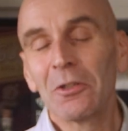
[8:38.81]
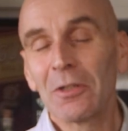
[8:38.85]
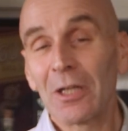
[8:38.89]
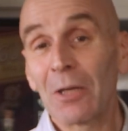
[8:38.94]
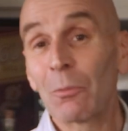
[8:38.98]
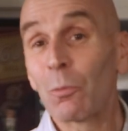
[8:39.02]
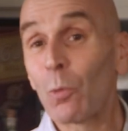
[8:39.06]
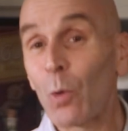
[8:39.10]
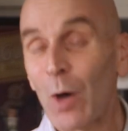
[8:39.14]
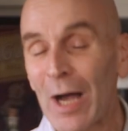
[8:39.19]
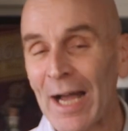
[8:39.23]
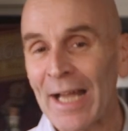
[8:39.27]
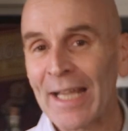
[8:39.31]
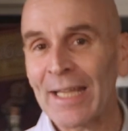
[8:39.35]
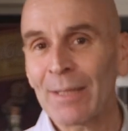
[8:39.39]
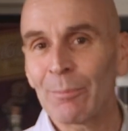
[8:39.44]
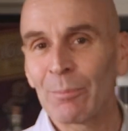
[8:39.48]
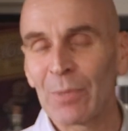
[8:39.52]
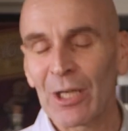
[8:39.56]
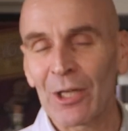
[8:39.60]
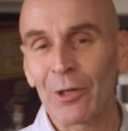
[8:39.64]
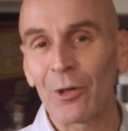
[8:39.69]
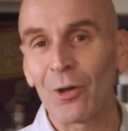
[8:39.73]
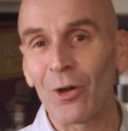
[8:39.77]
And why?
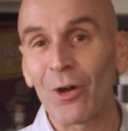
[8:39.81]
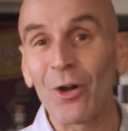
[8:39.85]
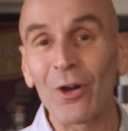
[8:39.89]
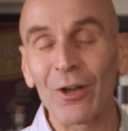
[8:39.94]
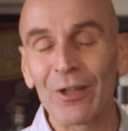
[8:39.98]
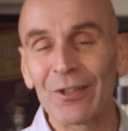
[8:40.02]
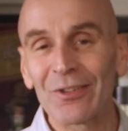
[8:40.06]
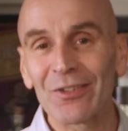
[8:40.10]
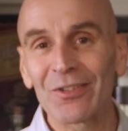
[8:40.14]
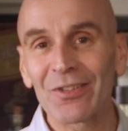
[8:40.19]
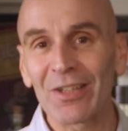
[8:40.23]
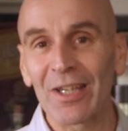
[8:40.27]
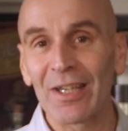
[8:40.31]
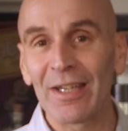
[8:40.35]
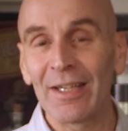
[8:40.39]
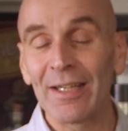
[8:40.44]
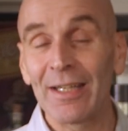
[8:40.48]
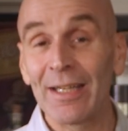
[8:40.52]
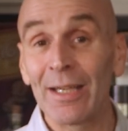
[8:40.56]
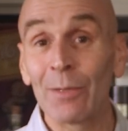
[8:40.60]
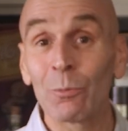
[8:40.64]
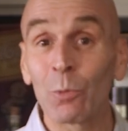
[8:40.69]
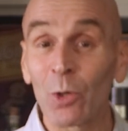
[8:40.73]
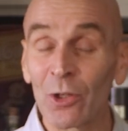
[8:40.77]
Because
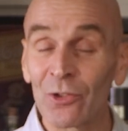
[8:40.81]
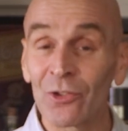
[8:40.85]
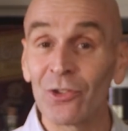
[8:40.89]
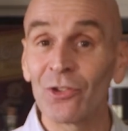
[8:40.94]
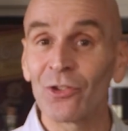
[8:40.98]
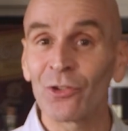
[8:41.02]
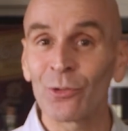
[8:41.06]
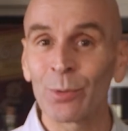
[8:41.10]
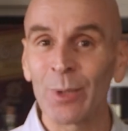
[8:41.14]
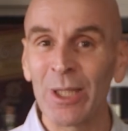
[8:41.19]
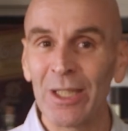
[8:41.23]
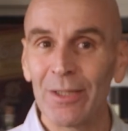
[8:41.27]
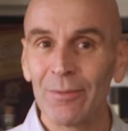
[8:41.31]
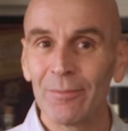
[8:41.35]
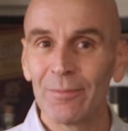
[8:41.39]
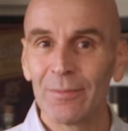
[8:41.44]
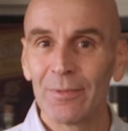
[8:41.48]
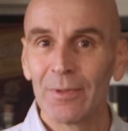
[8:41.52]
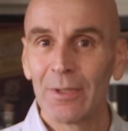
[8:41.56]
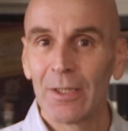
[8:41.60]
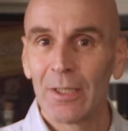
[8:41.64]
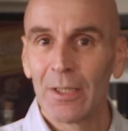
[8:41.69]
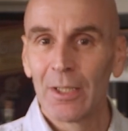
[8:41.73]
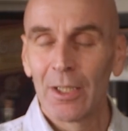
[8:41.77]
it wasn't sweet.
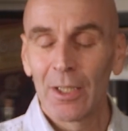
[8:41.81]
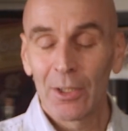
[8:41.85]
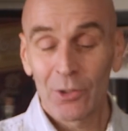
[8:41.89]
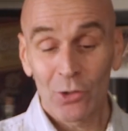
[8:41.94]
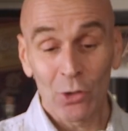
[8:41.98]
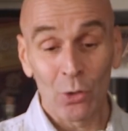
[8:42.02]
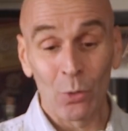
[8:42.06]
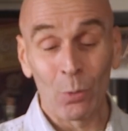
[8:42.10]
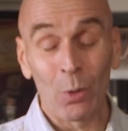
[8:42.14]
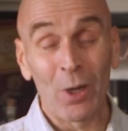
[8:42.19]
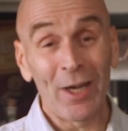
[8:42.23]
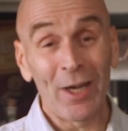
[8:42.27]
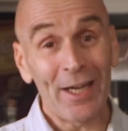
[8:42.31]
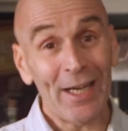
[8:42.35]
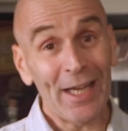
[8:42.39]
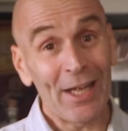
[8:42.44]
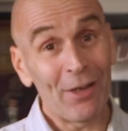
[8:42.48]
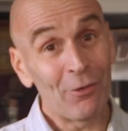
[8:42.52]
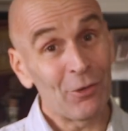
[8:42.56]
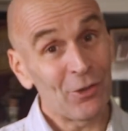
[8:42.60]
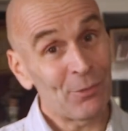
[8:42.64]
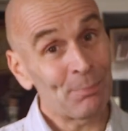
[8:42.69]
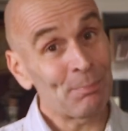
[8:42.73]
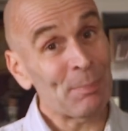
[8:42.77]
You know what? It
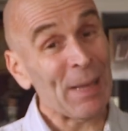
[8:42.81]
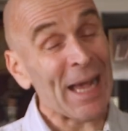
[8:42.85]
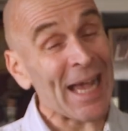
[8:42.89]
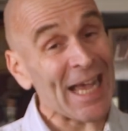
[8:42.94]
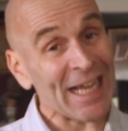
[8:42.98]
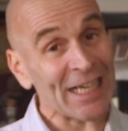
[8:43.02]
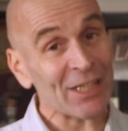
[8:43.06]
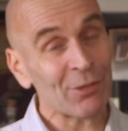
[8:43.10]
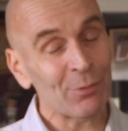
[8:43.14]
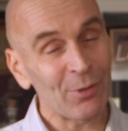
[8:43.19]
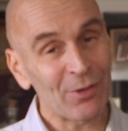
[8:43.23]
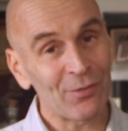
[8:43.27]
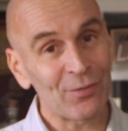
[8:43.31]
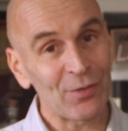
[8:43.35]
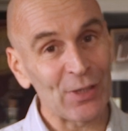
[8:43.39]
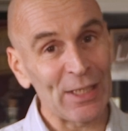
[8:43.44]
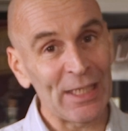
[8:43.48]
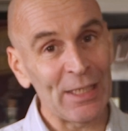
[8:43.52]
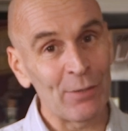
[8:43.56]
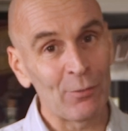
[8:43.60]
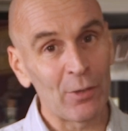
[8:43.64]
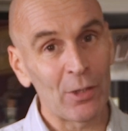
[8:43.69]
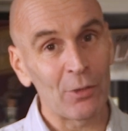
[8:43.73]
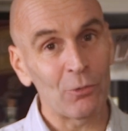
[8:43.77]
was packed with
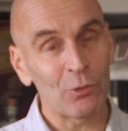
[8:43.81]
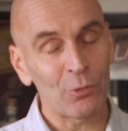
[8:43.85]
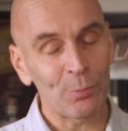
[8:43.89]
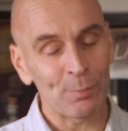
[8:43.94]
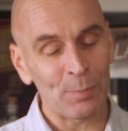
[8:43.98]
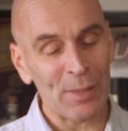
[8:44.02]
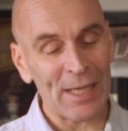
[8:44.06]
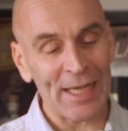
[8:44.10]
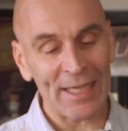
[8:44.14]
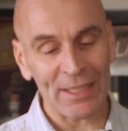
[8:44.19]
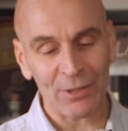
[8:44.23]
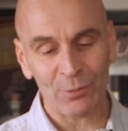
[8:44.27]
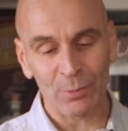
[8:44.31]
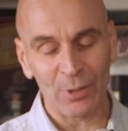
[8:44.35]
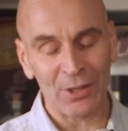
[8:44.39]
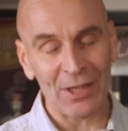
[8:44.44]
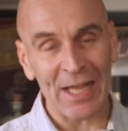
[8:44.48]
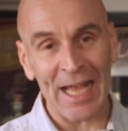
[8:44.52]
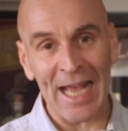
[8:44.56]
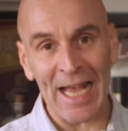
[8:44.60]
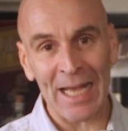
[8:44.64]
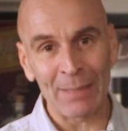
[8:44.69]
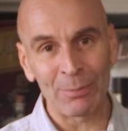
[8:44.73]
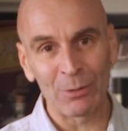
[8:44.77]
flavour. It was packed with
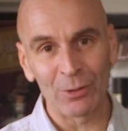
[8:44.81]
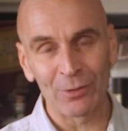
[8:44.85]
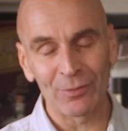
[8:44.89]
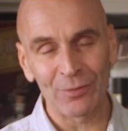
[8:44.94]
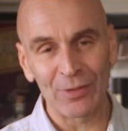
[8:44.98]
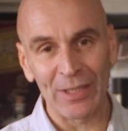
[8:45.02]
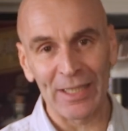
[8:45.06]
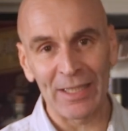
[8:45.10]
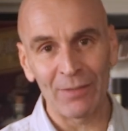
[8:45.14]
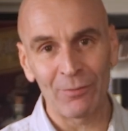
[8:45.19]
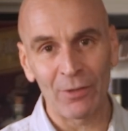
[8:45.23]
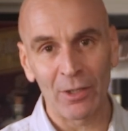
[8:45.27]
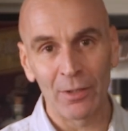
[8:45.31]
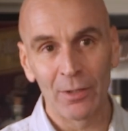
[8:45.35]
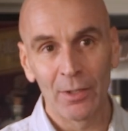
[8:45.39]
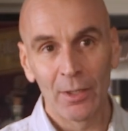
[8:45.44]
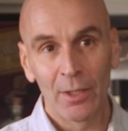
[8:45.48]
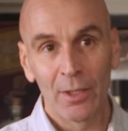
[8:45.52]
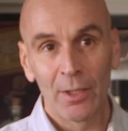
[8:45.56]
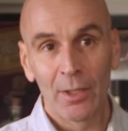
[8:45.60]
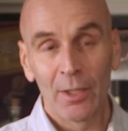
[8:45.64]
apple flavour.